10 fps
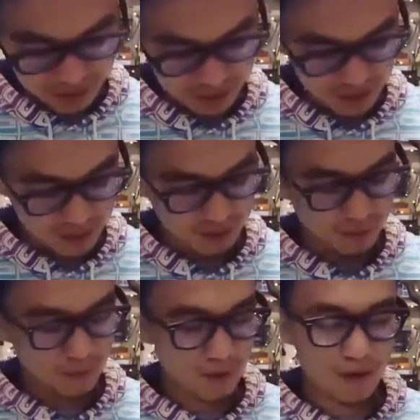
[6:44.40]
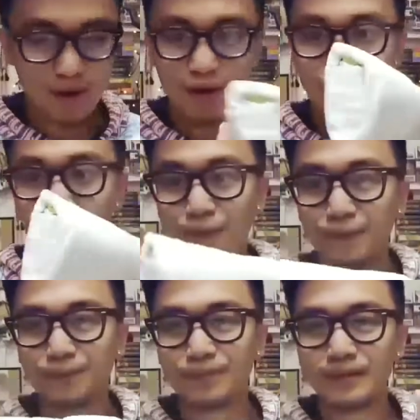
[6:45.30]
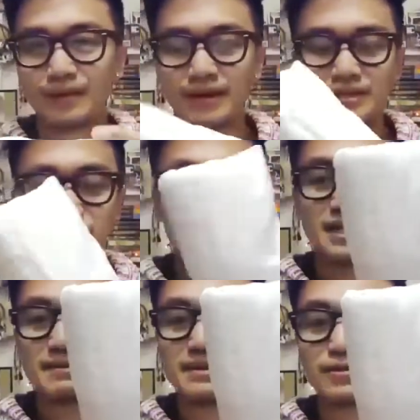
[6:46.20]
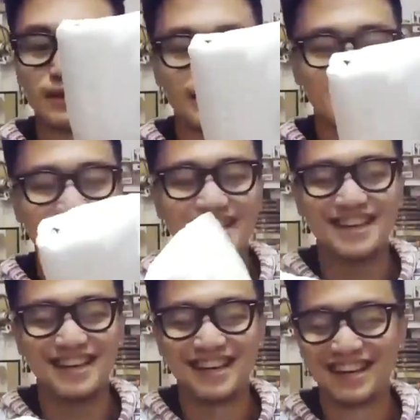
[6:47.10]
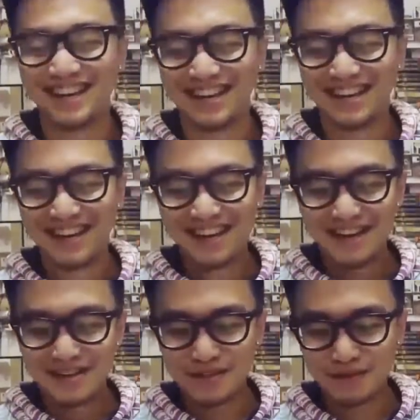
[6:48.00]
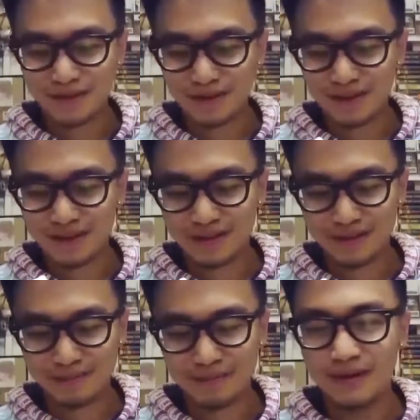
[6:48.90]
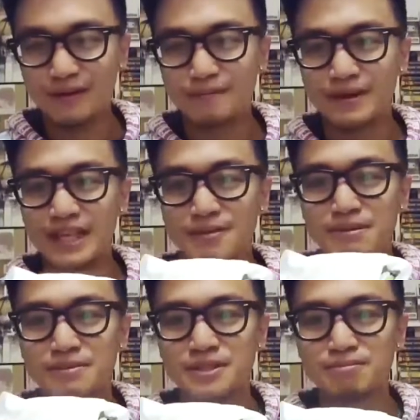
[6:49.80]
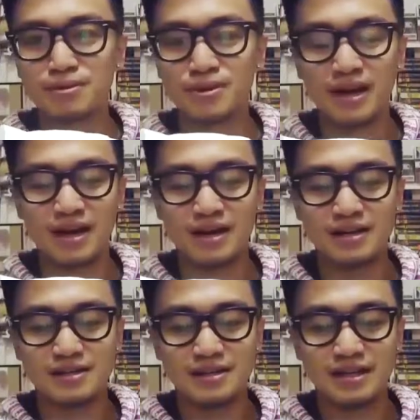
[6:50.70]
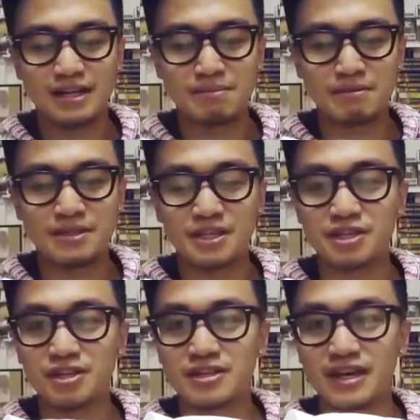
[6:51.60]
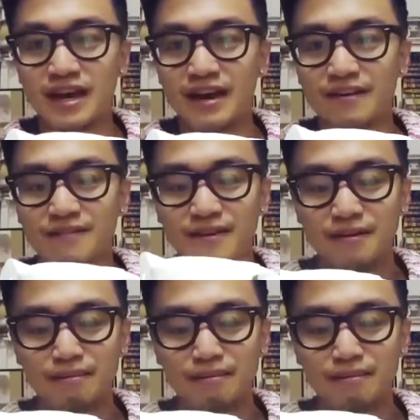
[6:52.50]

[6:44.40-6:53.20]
shirt. Whoa! Alright, so this time it's white. So for all the Haliya Publishing Haliya Publishing shirts I have are